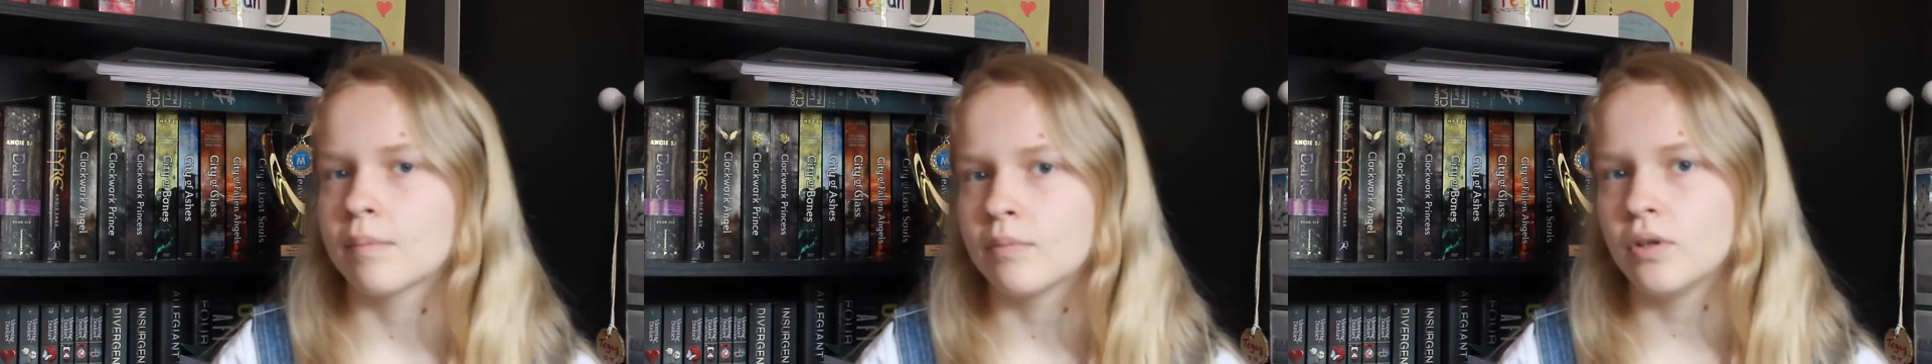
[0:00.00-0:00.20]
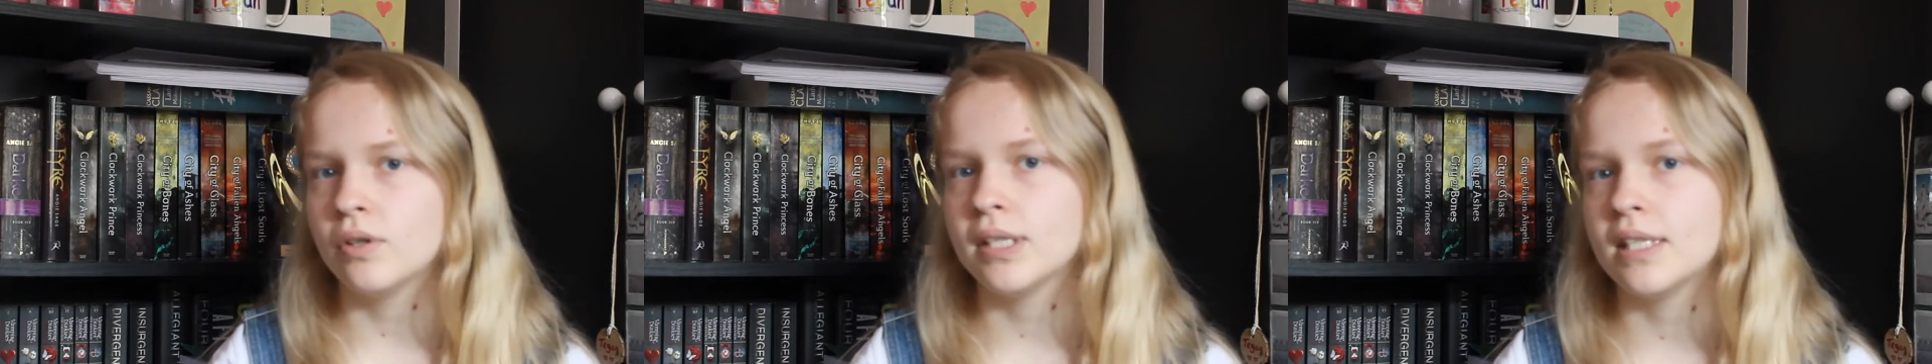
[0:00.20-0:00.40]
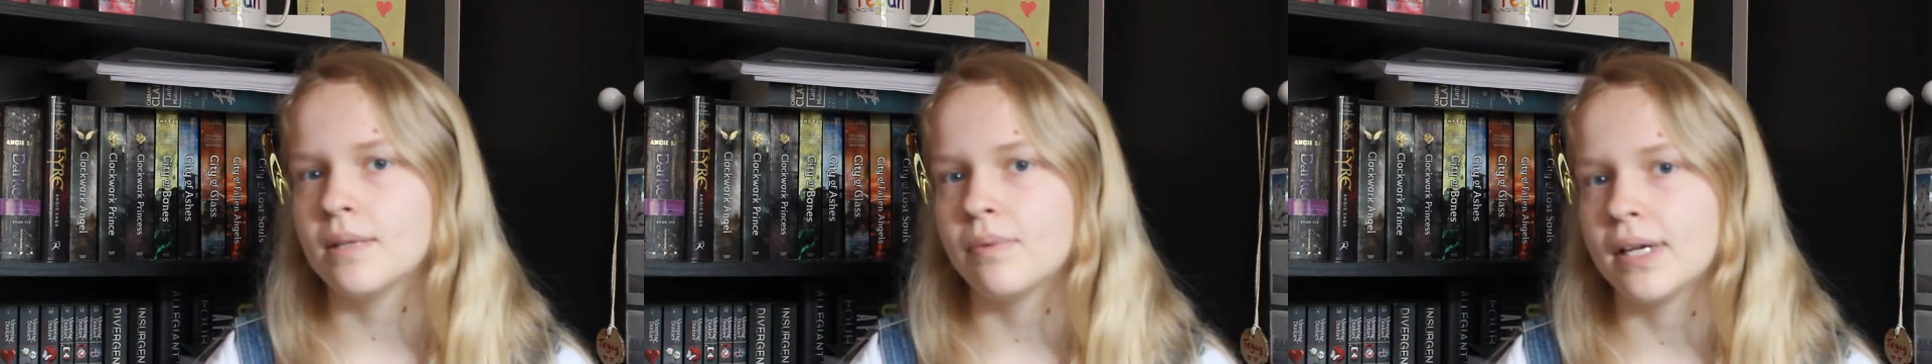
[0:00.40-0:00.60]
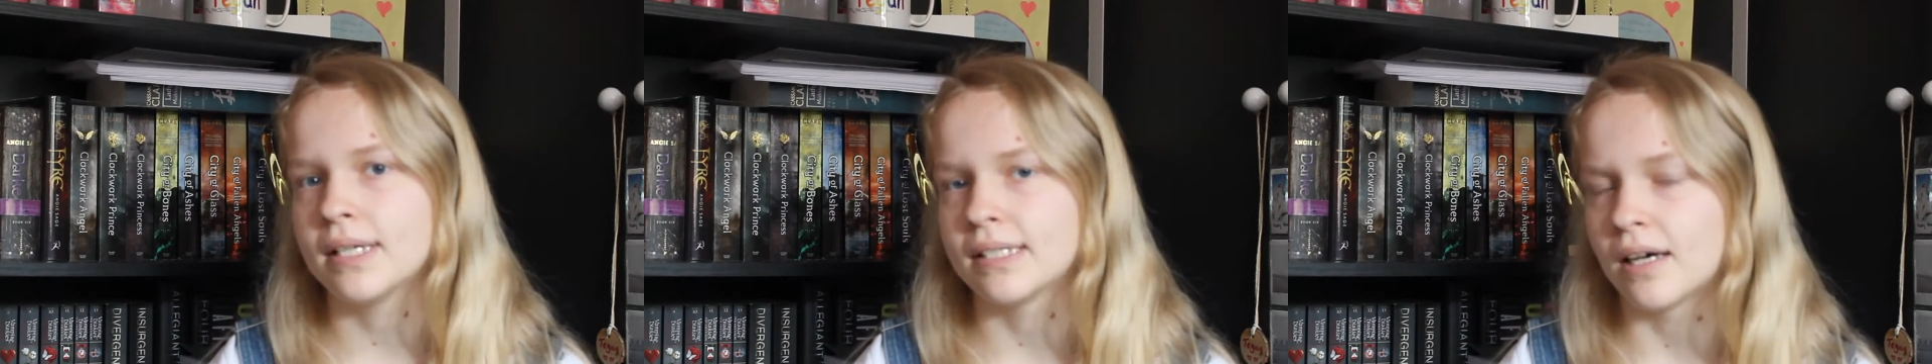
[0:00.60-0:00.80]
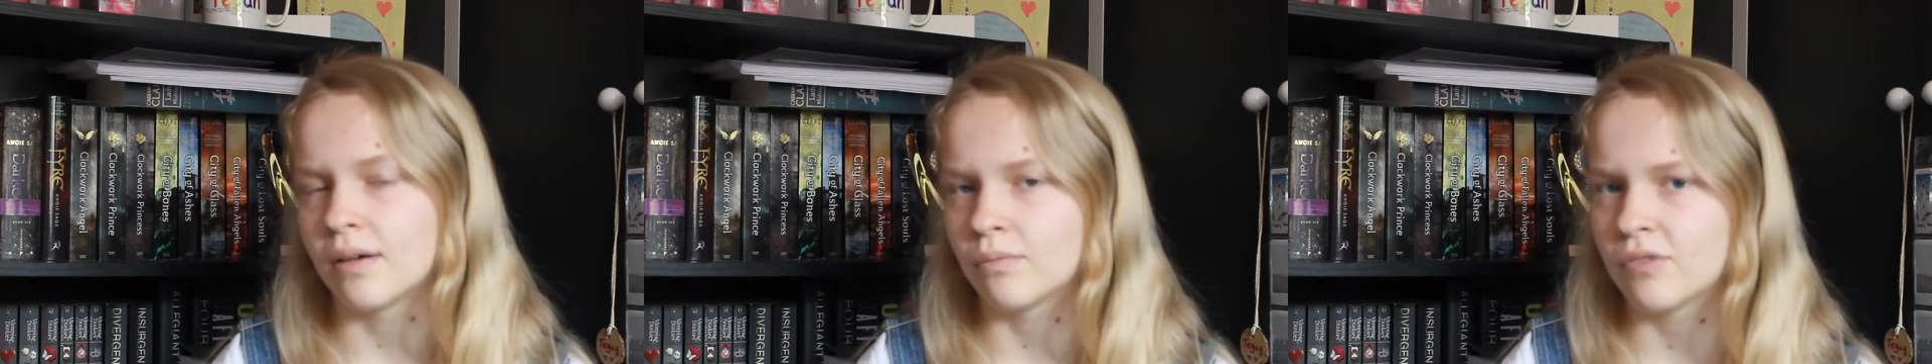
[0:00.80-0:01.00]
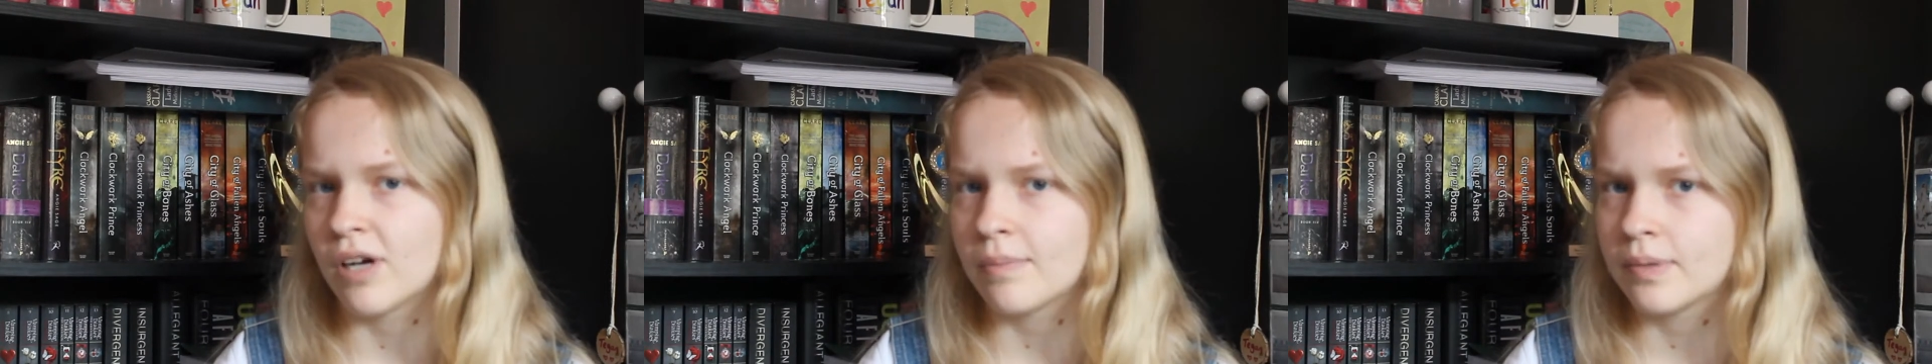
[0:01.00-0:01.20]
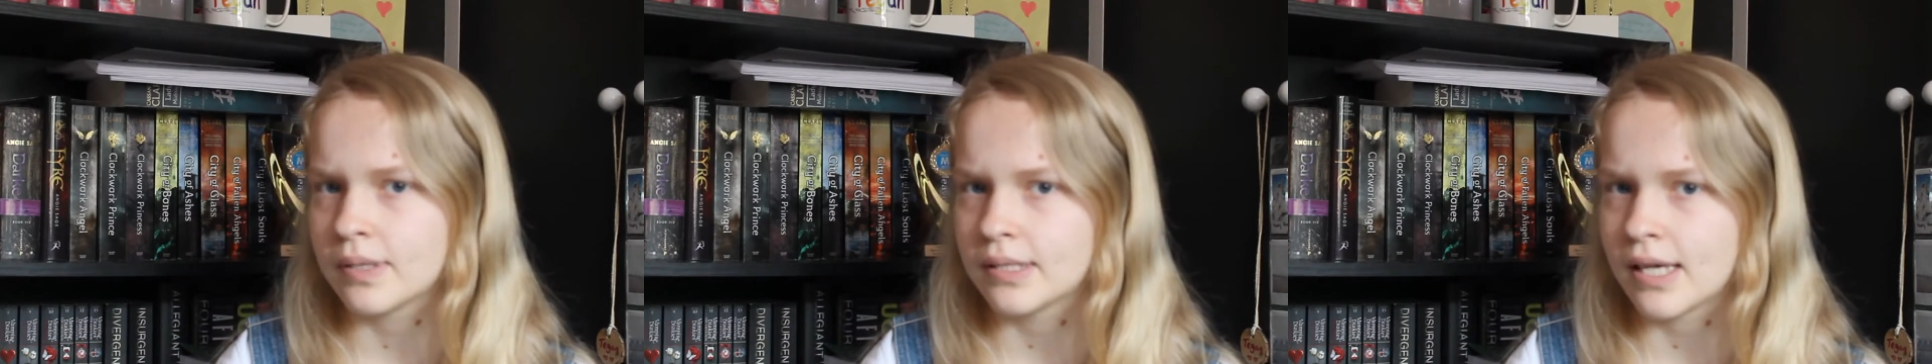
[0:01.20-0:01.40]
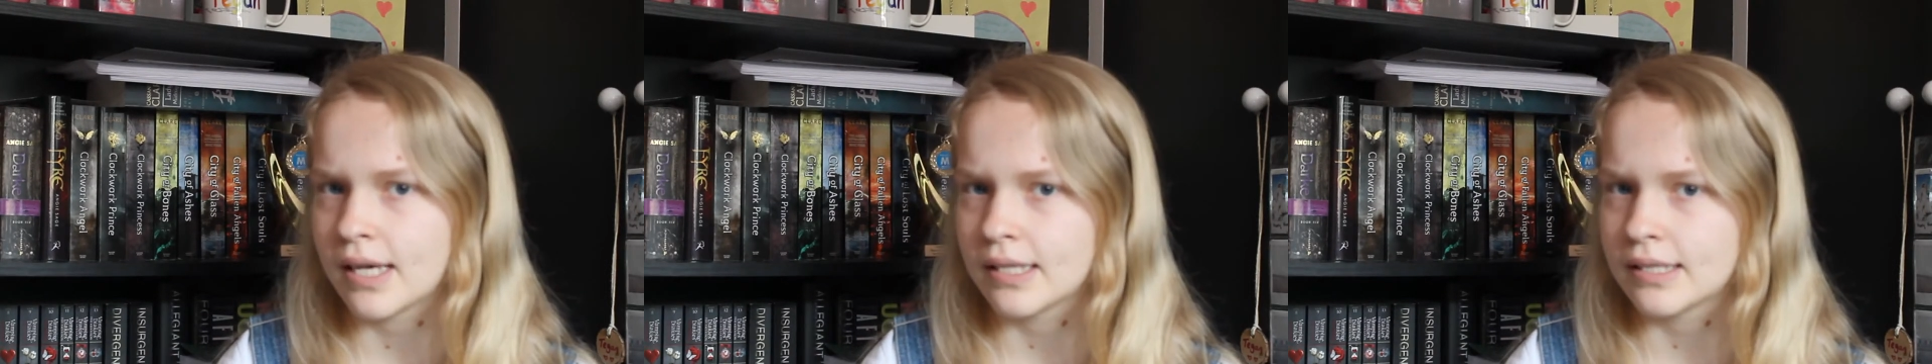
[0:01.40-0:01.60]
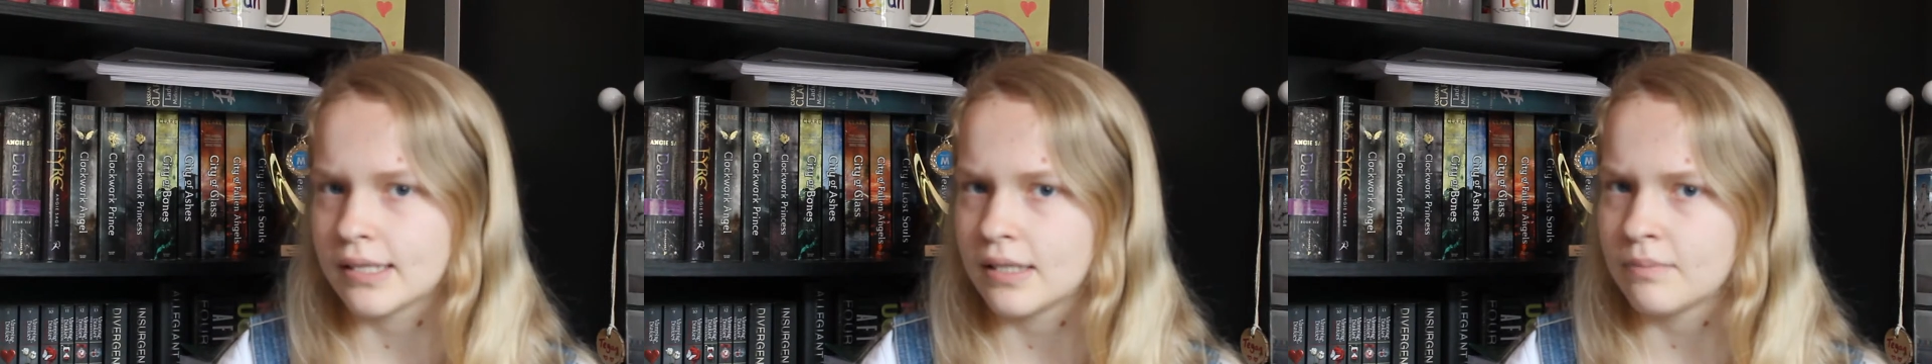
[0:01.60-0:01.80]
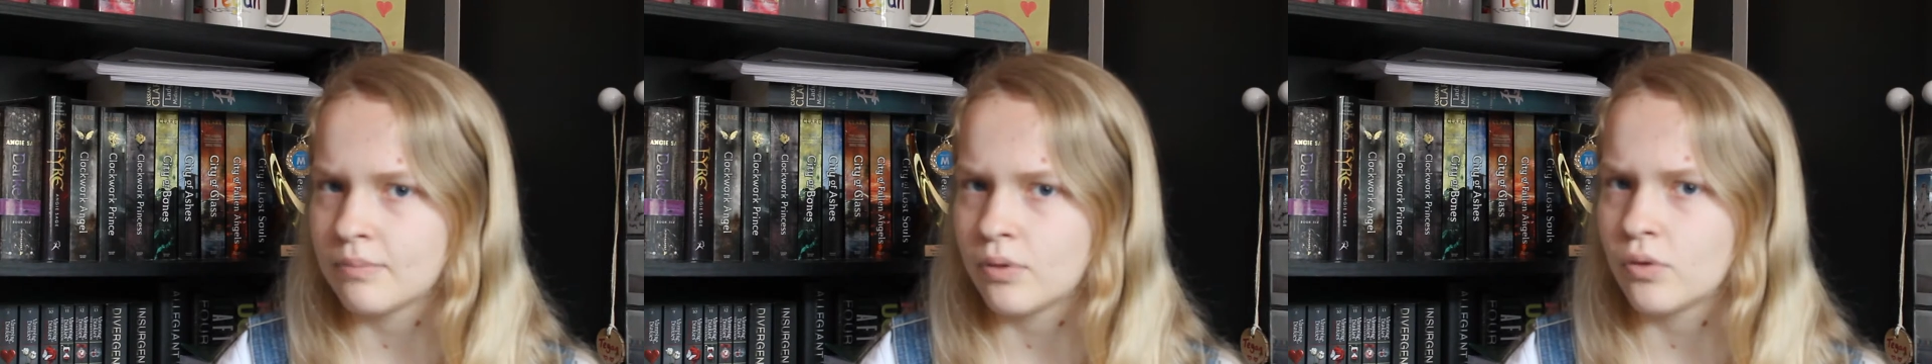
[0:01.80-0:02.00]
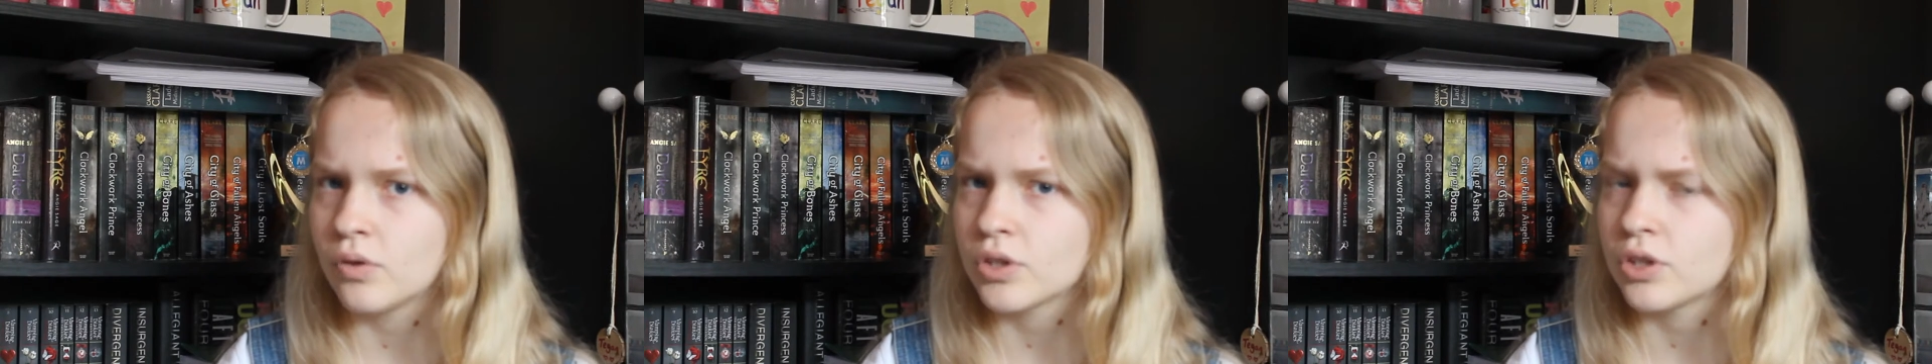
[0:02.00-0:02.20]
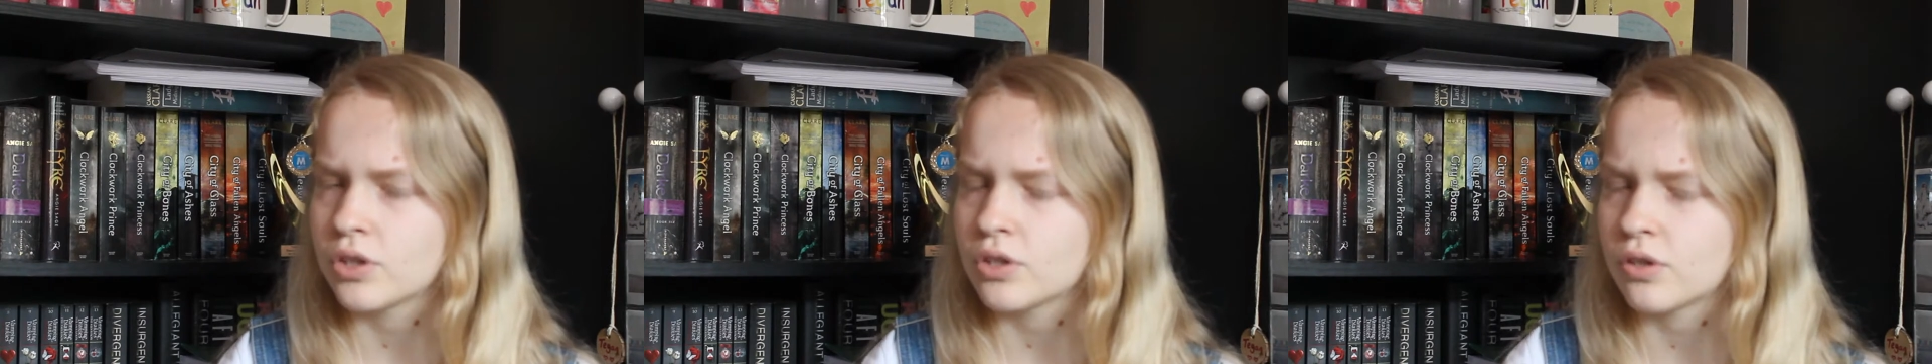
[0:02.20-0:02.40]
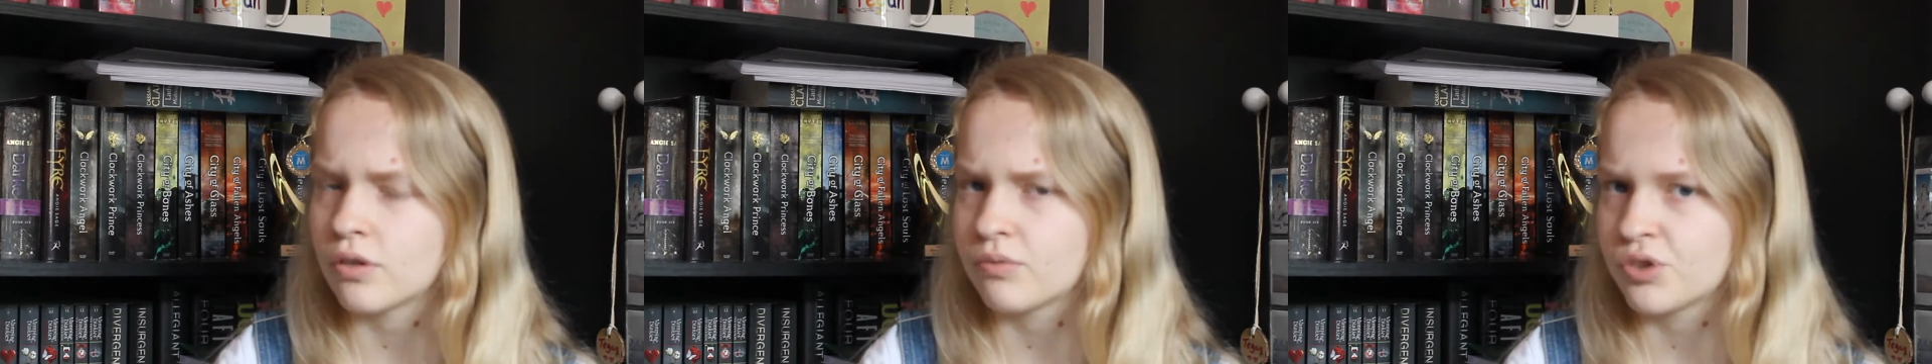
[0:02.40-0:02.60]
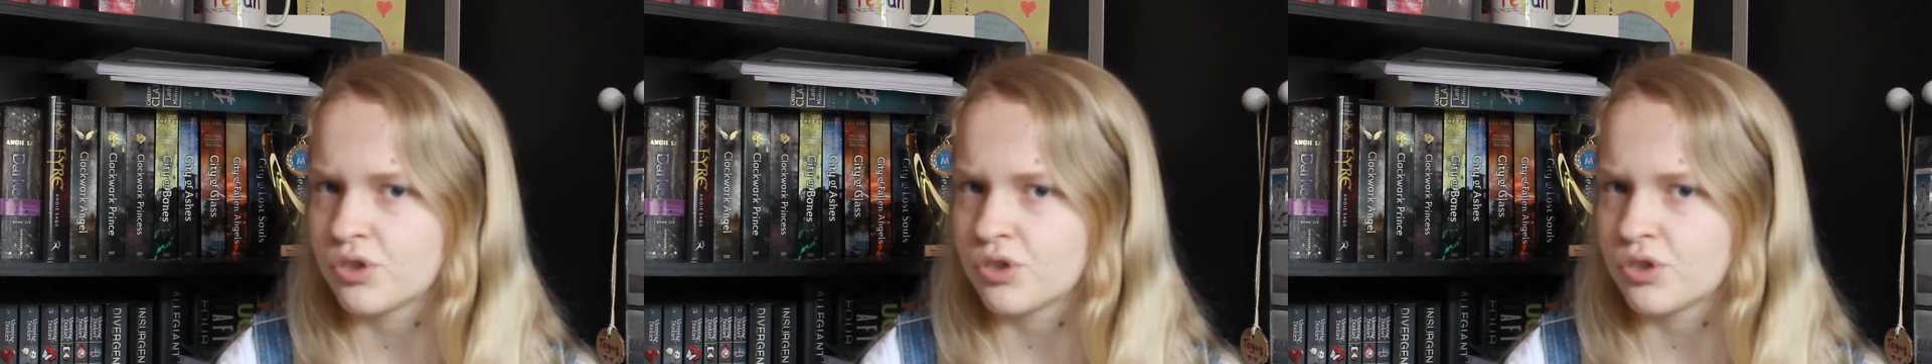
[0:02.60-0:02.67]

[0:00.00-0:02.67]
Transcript: Beauty and the Breakdown represents the importance of